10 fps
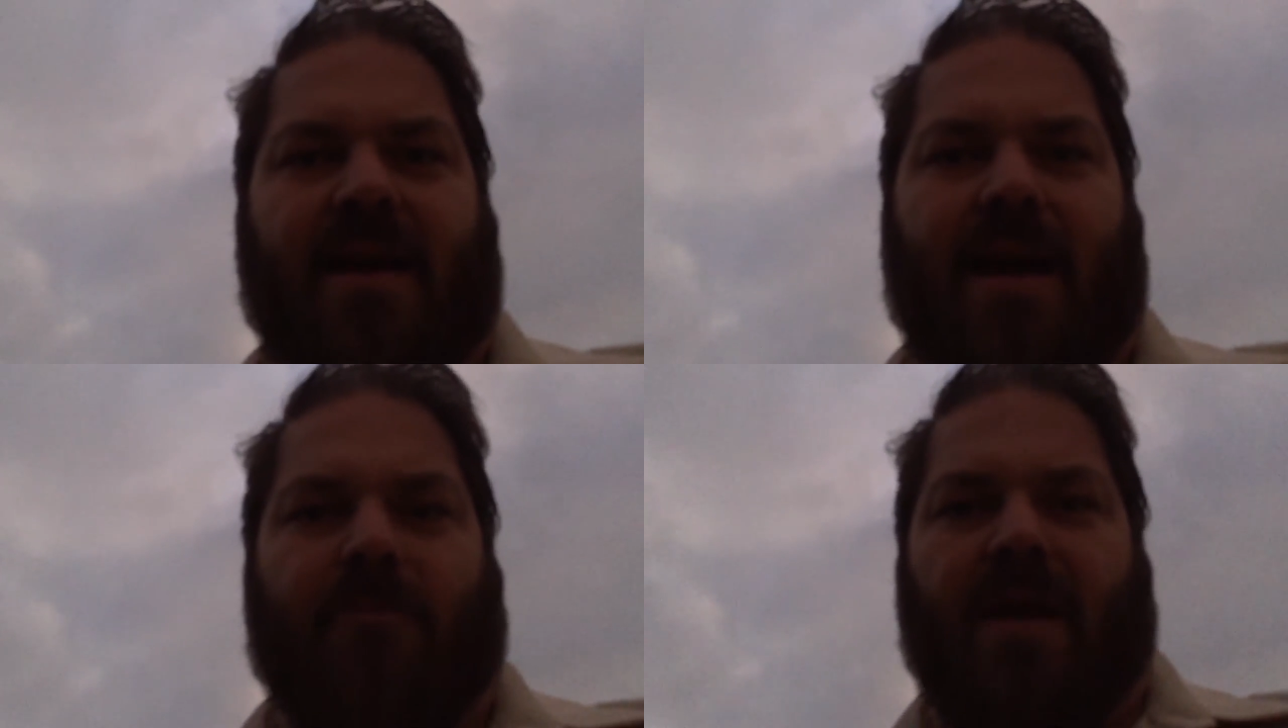
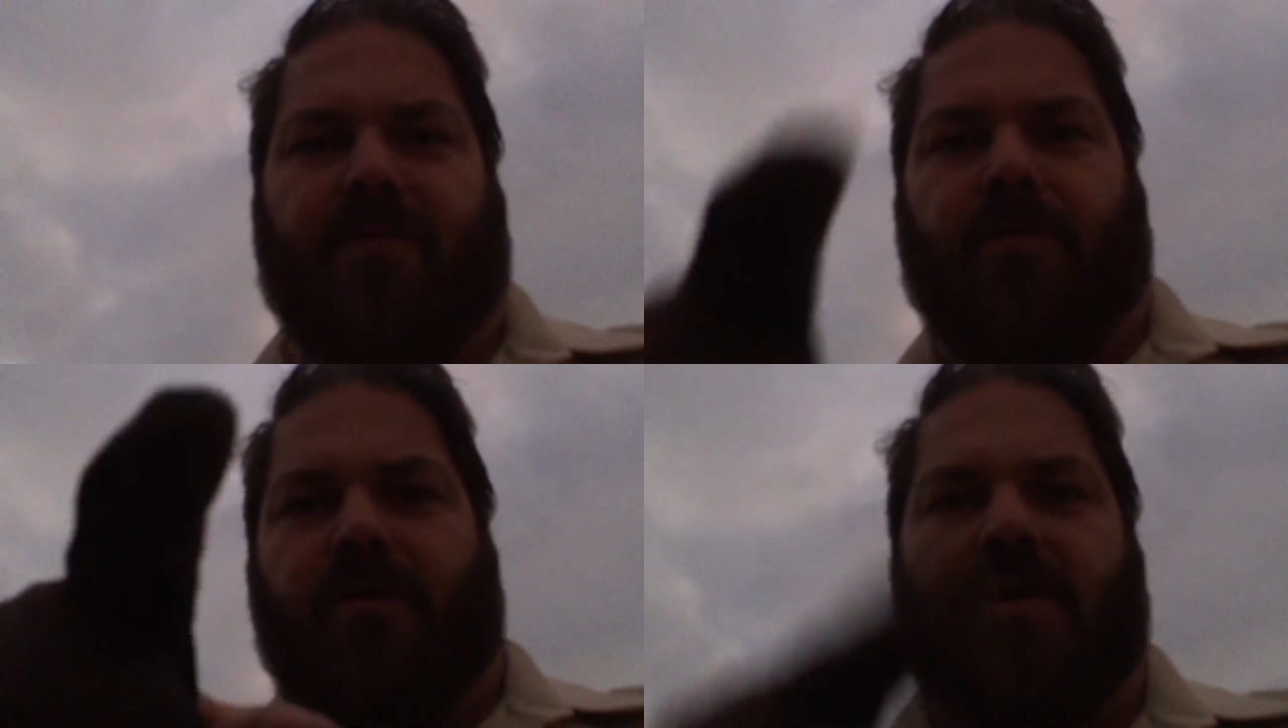I'm
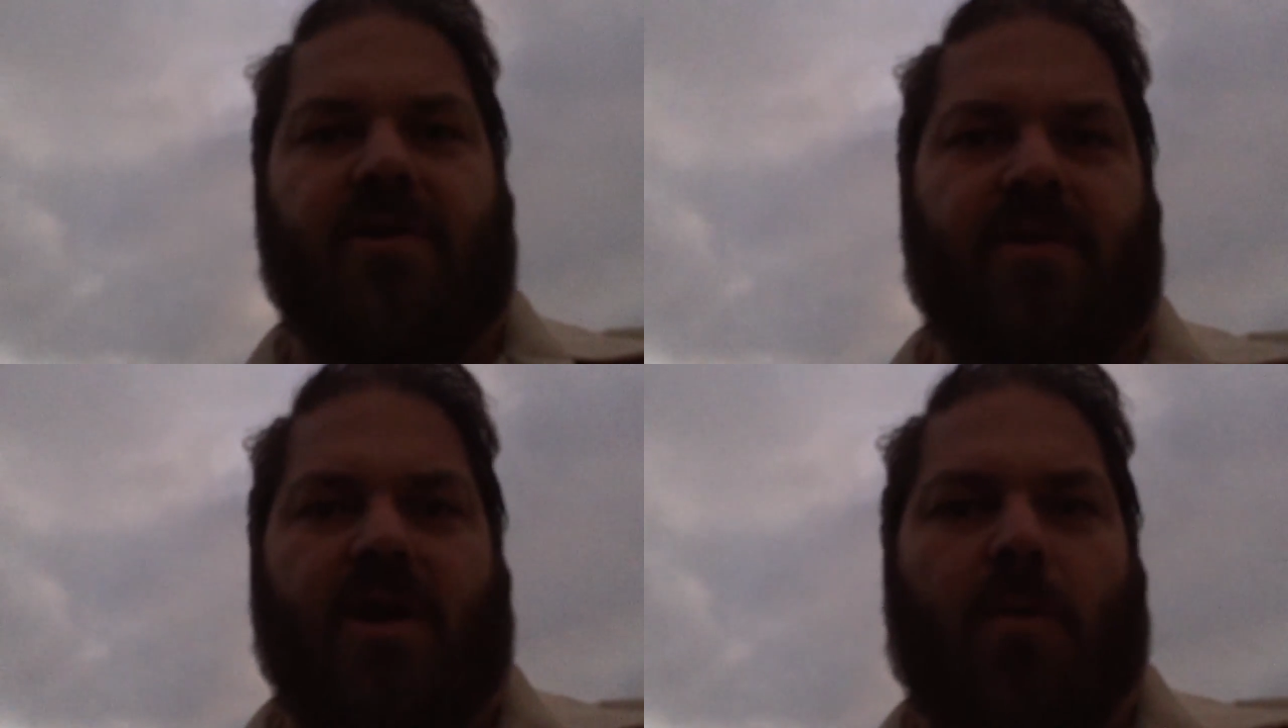grateful for
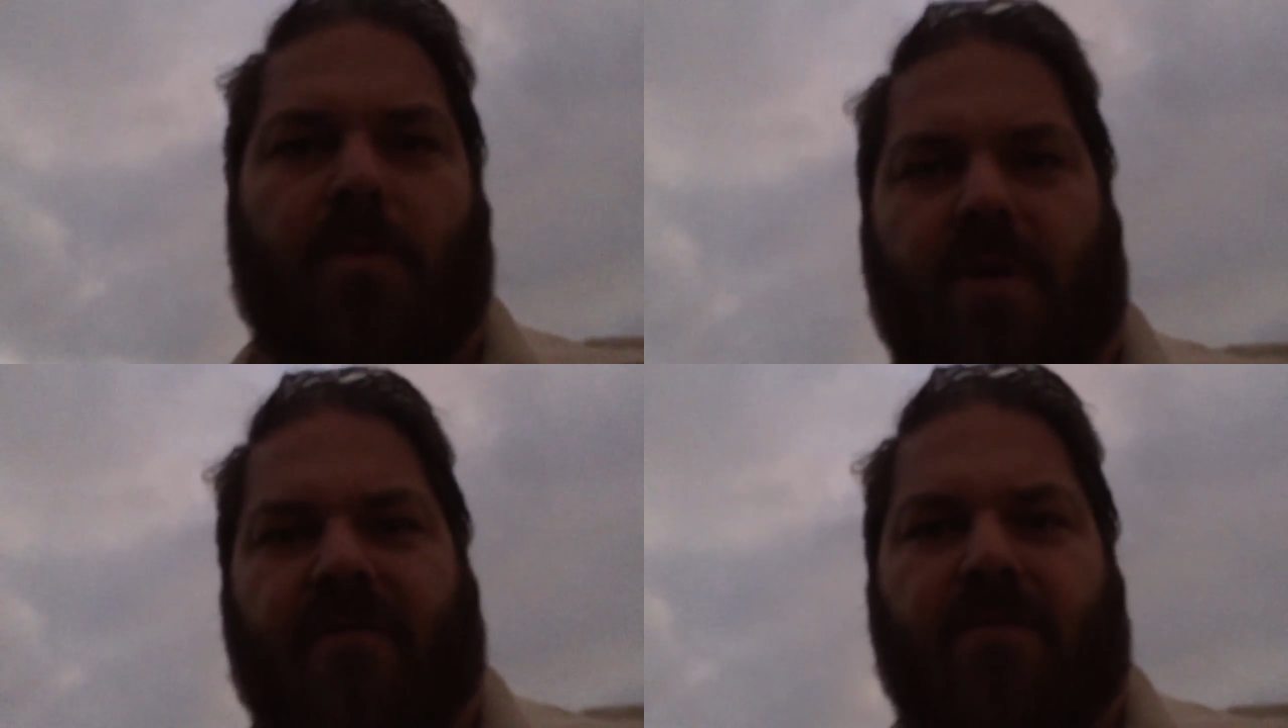you, and I hope
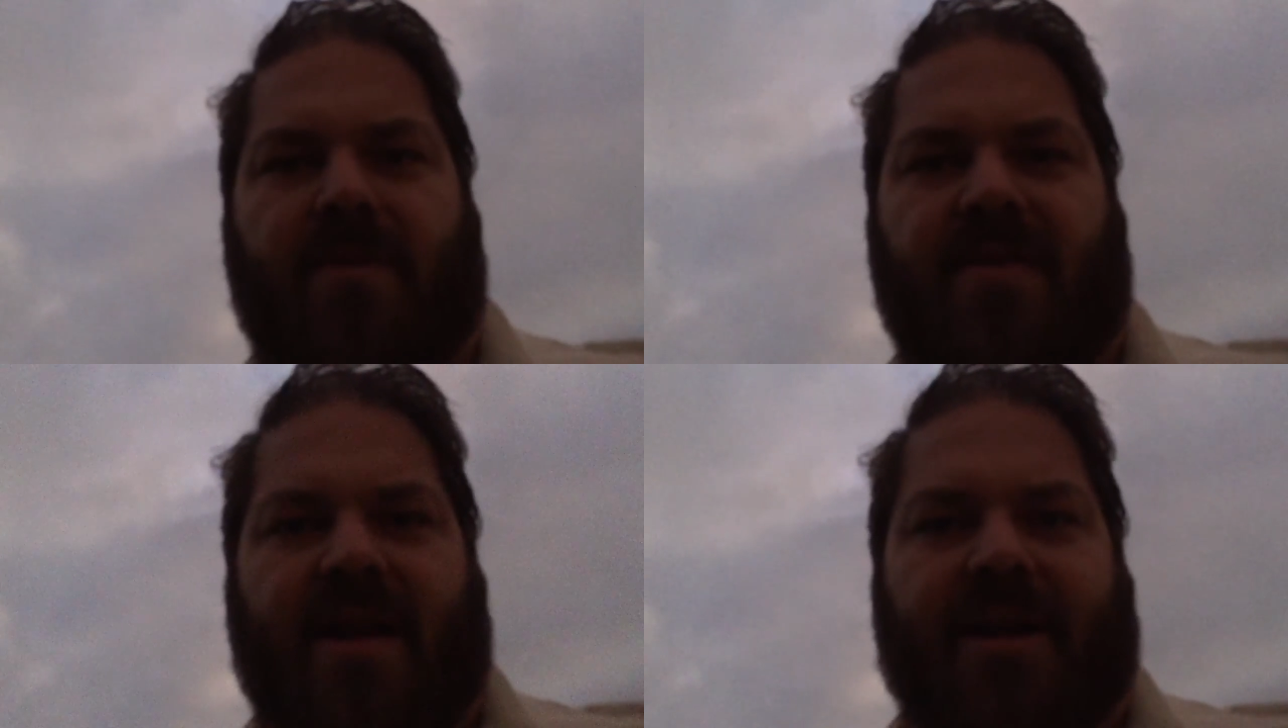you pray for
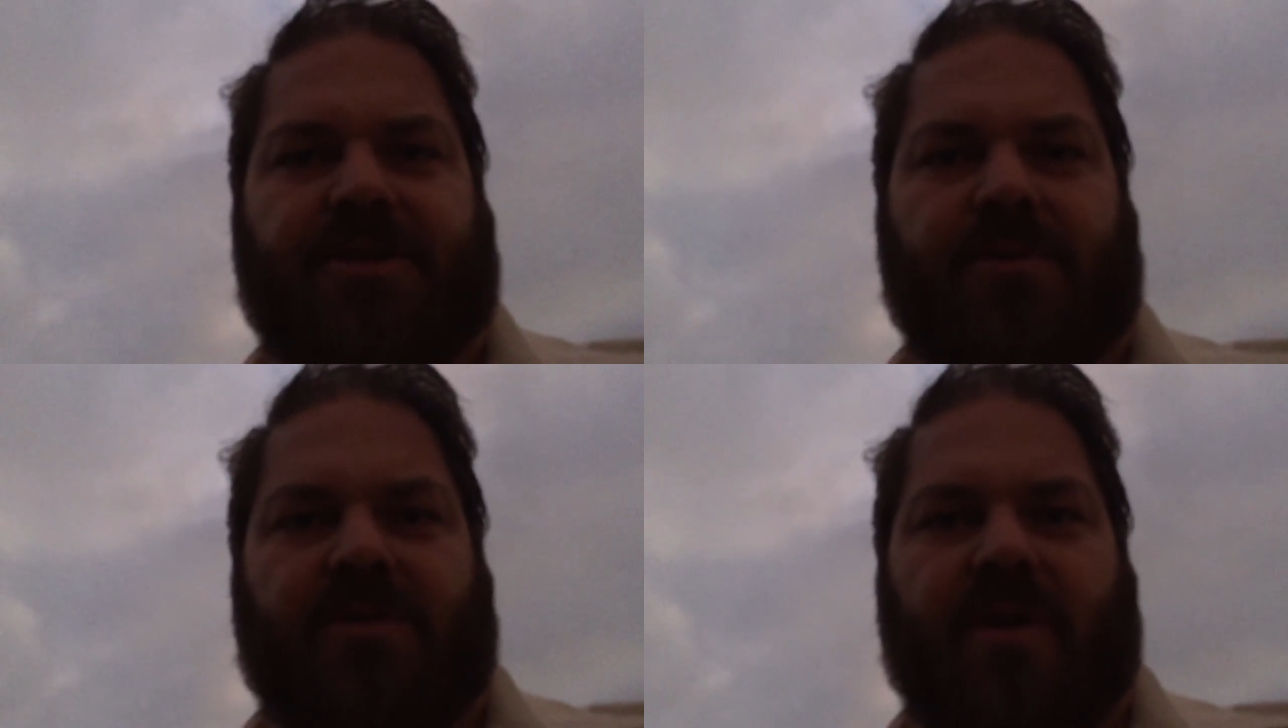me that I
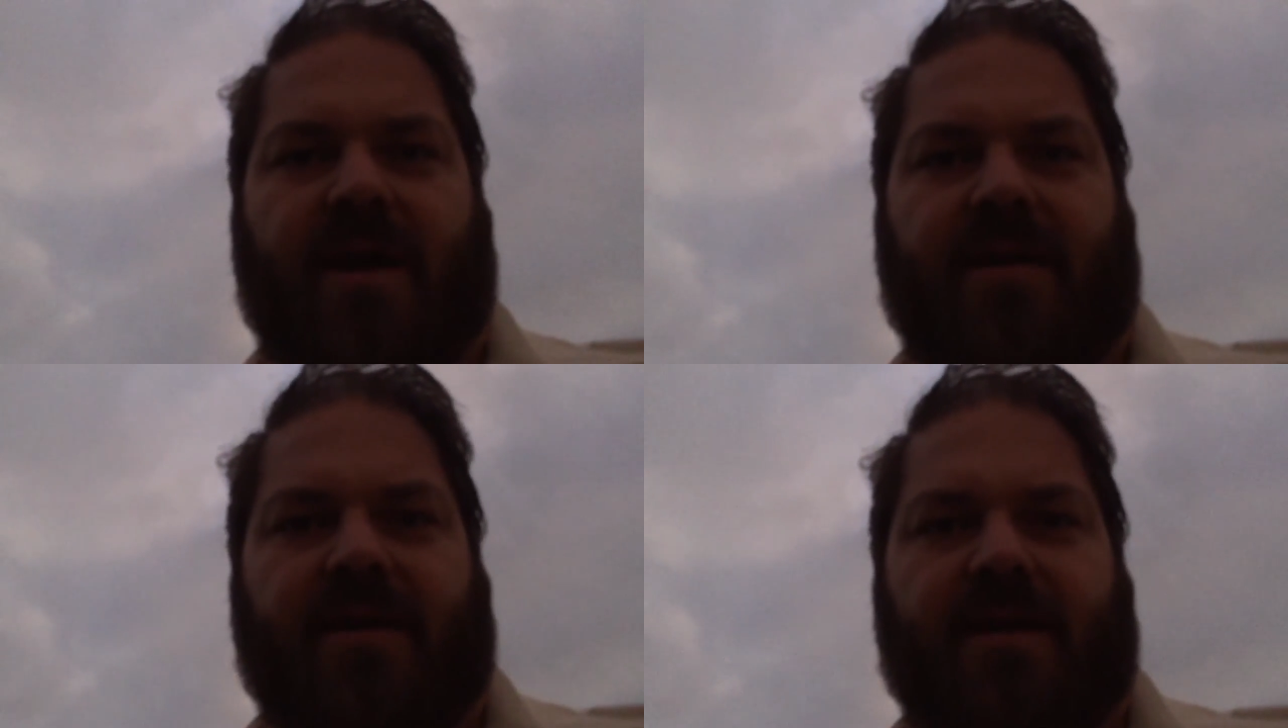shoot
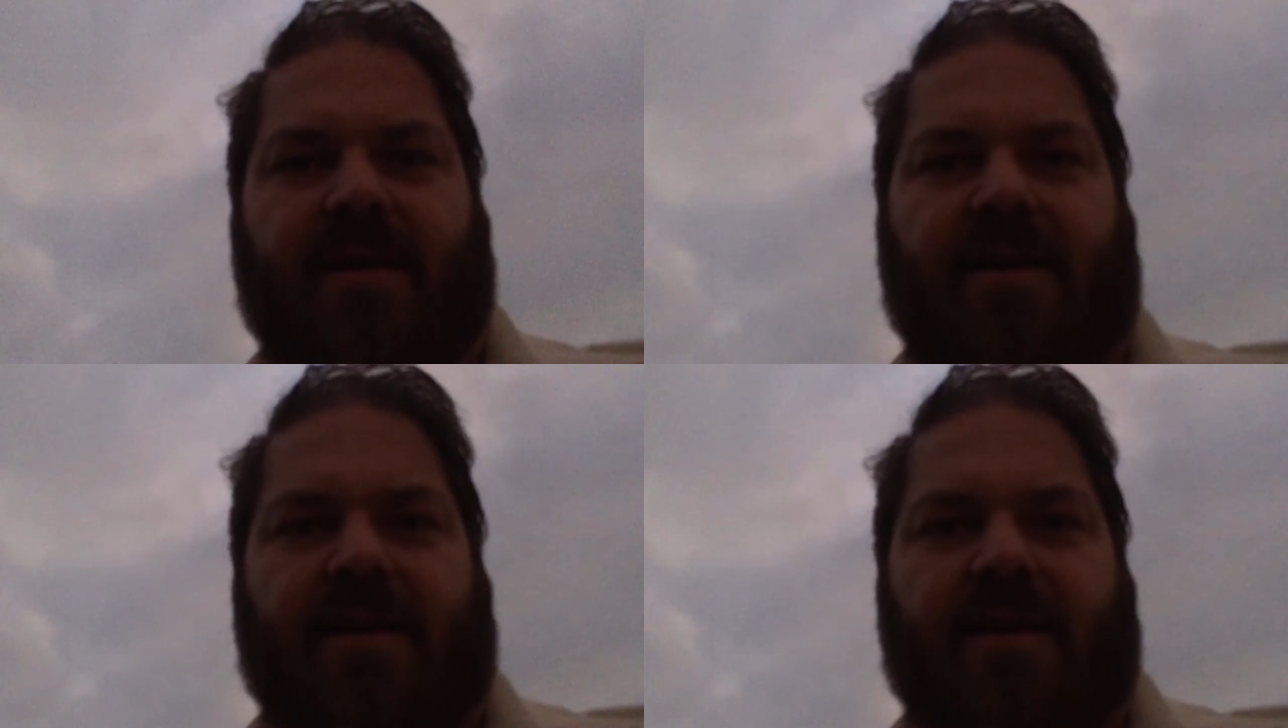straight,